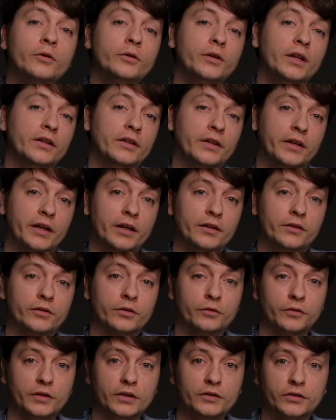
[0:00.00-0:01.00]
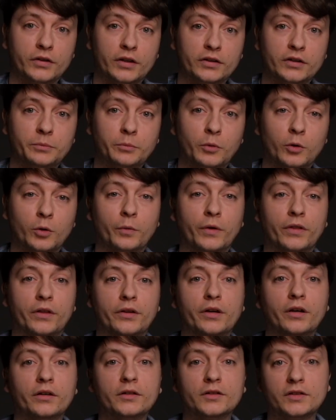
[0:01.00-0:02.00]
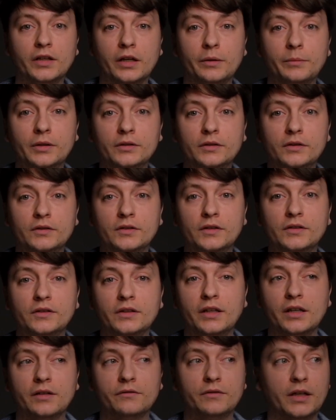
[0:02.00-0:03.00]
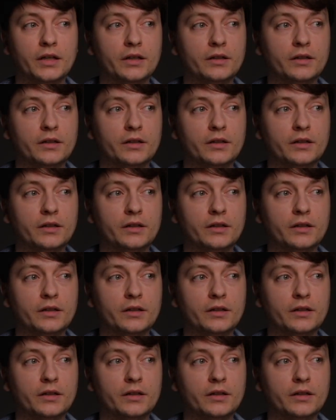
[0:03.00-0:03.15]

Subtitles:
indicator of interacting more with the younger segment is that they have like